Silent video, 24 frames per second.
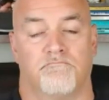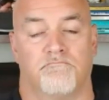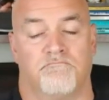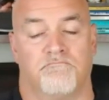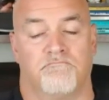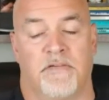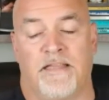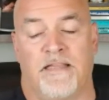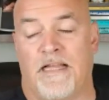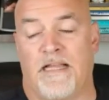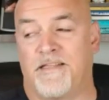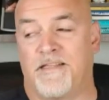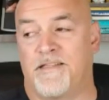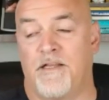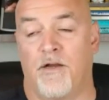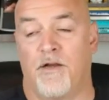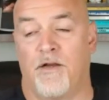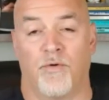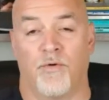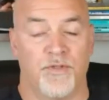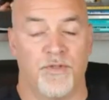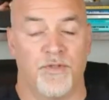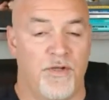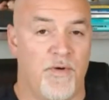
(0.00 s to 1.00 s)
And that's the
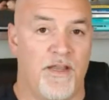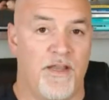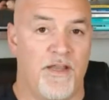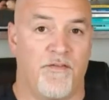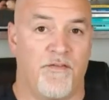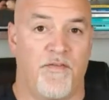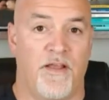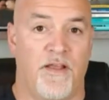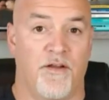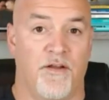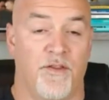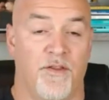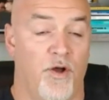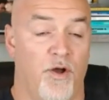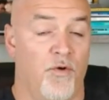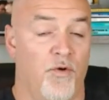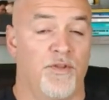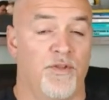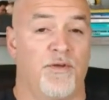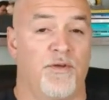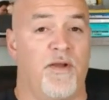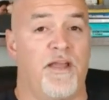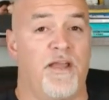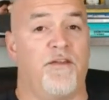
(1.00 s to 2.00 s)
only way to fail. The
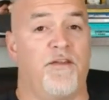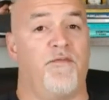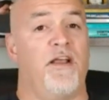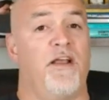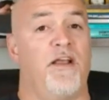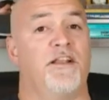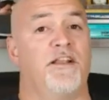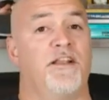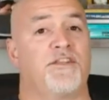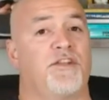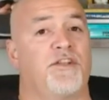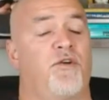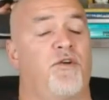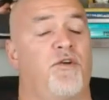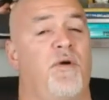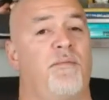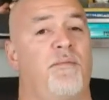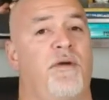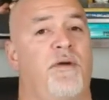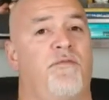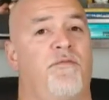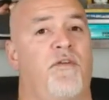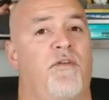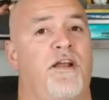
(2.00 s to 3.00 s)
only way to fail is to
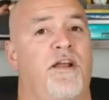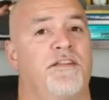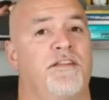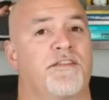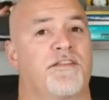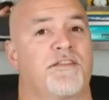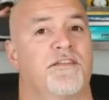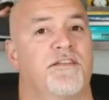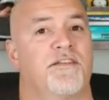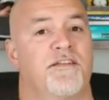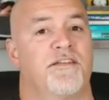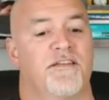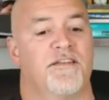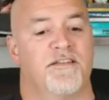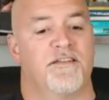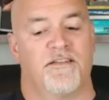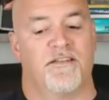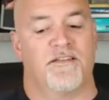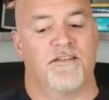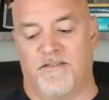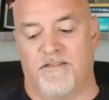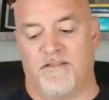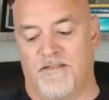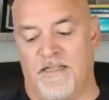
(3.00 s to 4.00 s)
quit, my friends.
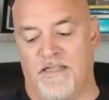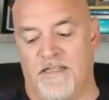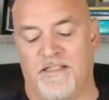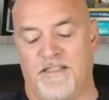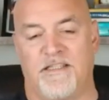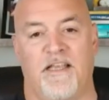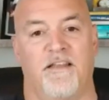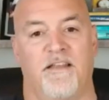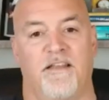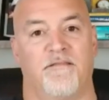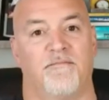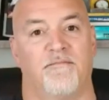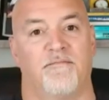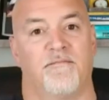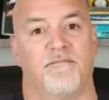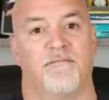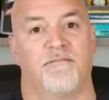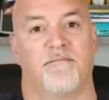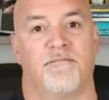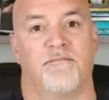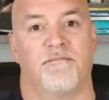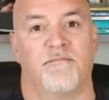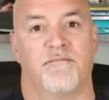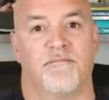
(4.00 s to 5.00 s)
That's it.
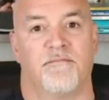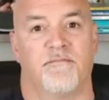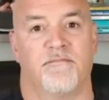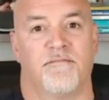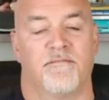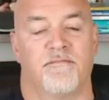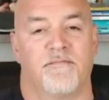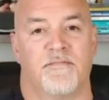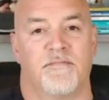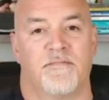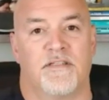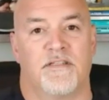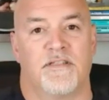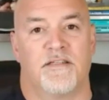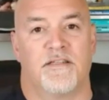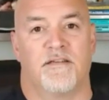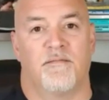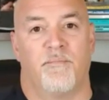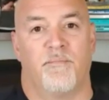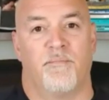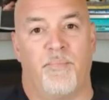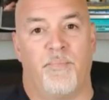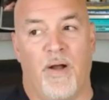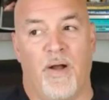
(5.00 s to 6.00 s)

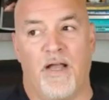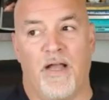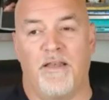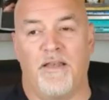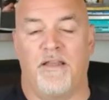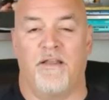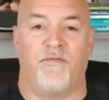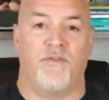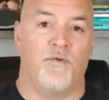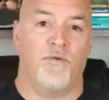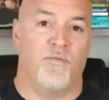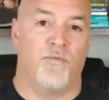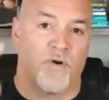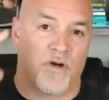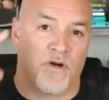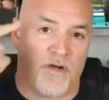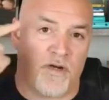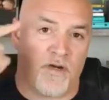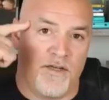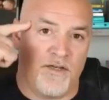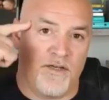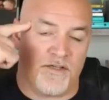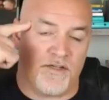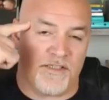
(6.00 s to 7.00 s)
But if you work
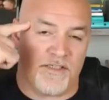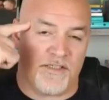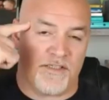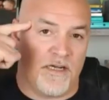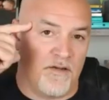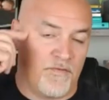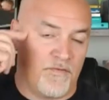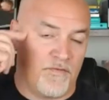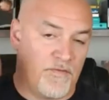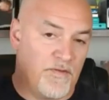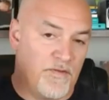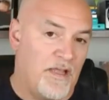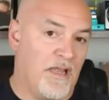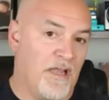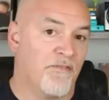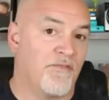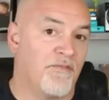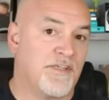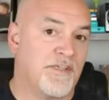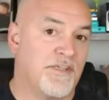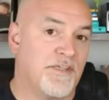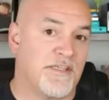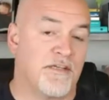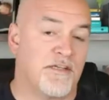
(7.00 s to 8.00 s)
on yourself
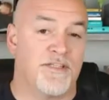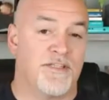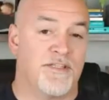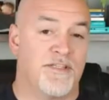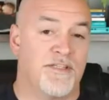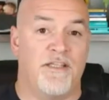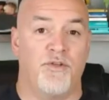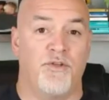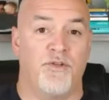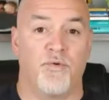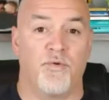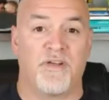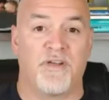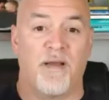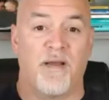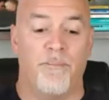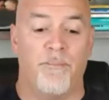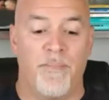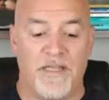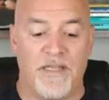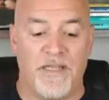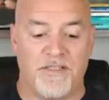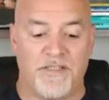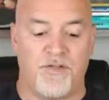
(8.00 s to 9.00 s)
every single day, you
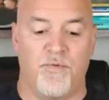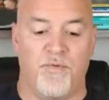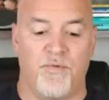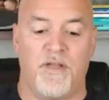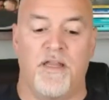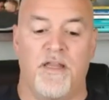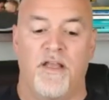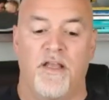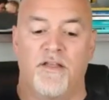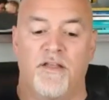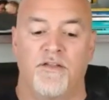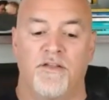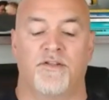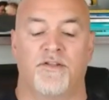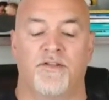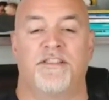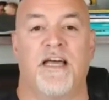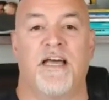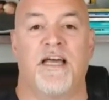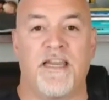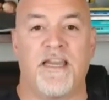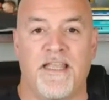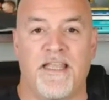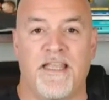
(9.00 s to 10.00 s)
commit to it, you're
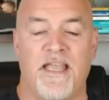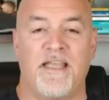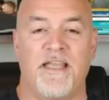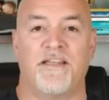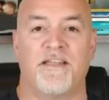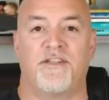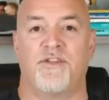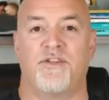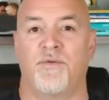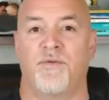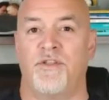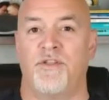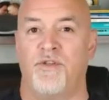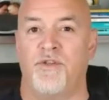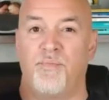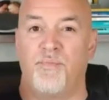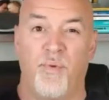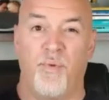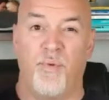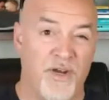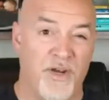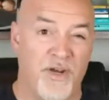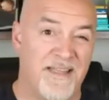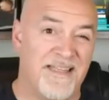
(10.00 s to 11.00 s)
dedicated to it, you
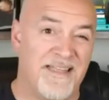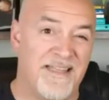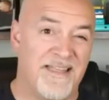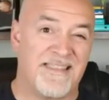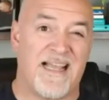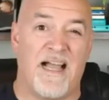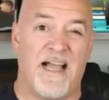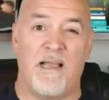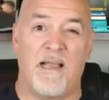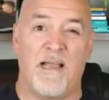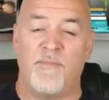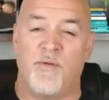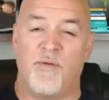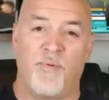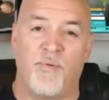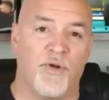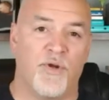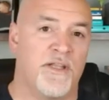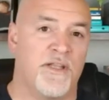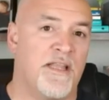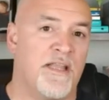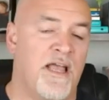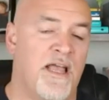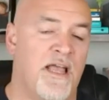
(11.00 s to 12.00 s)
put in the time, you
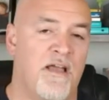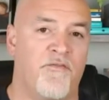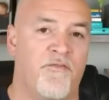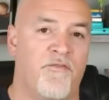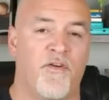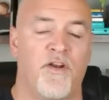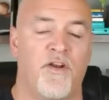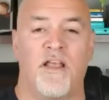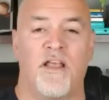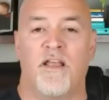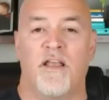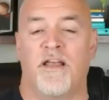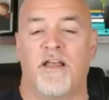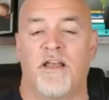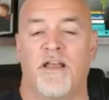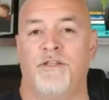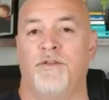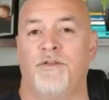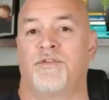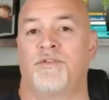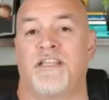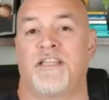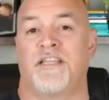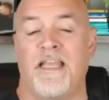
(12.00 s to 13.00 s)
put in the effort, and
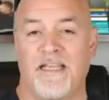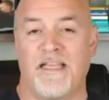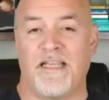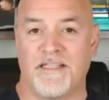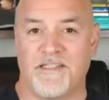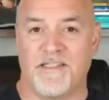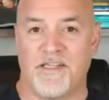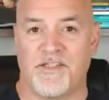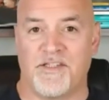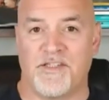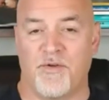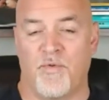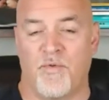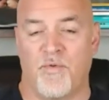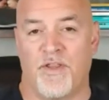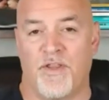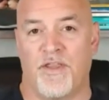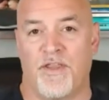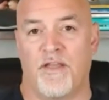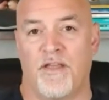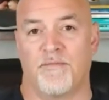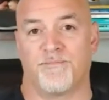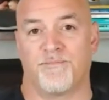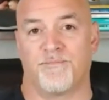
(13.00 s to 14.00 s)
you stay consistent with
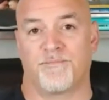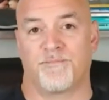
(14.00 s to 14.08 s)
it,